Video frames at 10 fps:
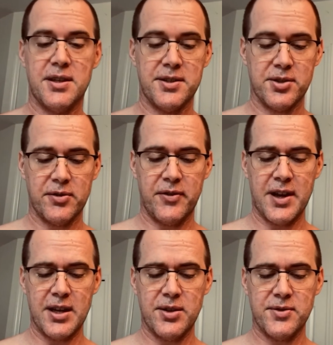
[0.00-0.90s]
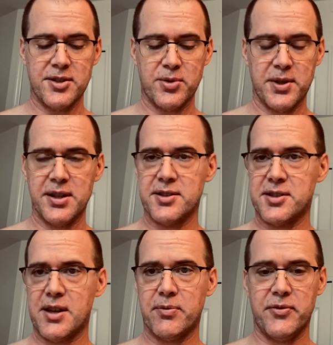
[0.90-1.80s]
So if you've not used the Twig, there's a
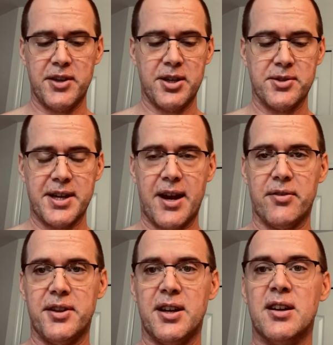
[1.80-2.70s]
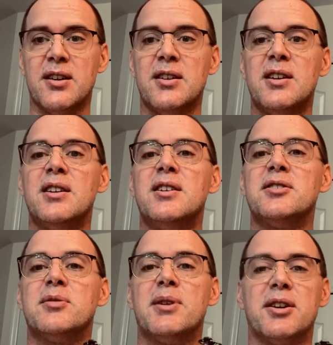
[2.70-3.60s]
separate videos out there
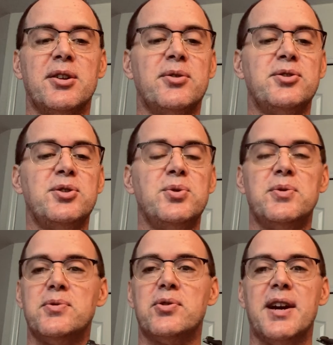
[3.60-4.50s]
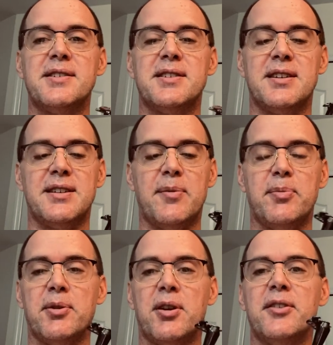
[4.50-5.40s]
so I'm not gonna go too crazy in depth,
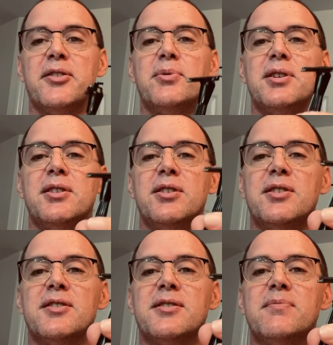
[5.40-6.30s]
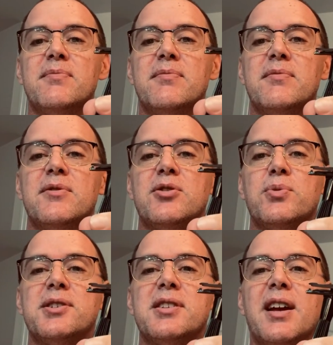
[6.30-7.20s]
but on this one, you just
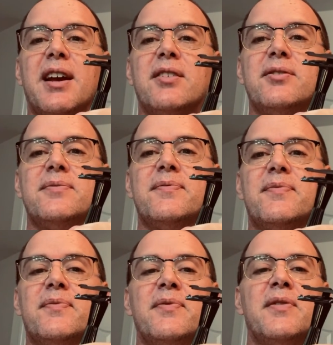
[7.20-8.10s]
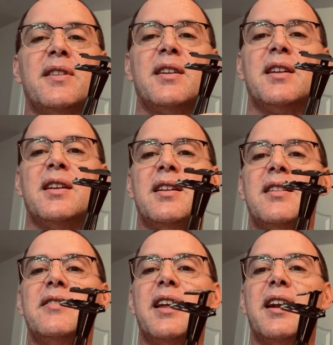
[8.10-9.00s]
twist the handle,
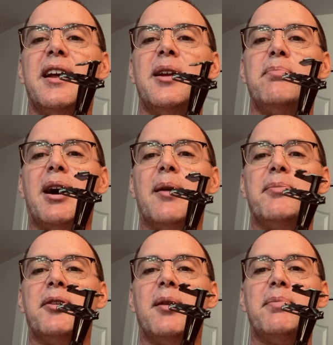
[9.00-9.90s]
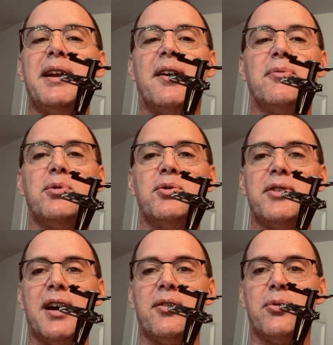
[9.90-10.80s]
that head pops up and out it moves
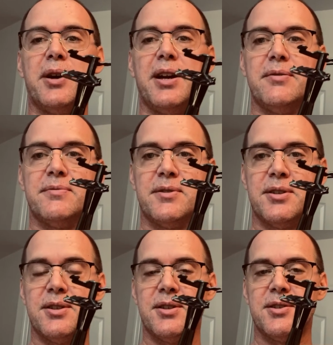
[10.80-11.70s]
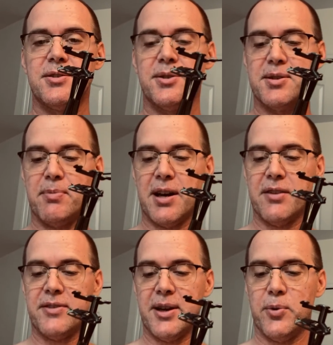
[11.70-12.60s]
out of the way. So it's a
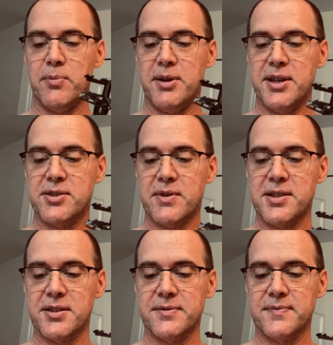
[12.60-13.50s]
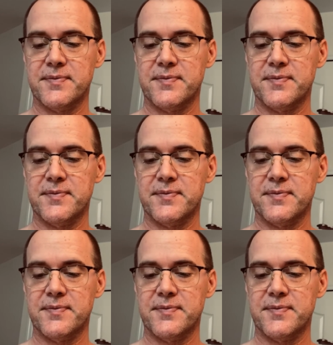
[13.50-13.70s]
modified one-piece razor.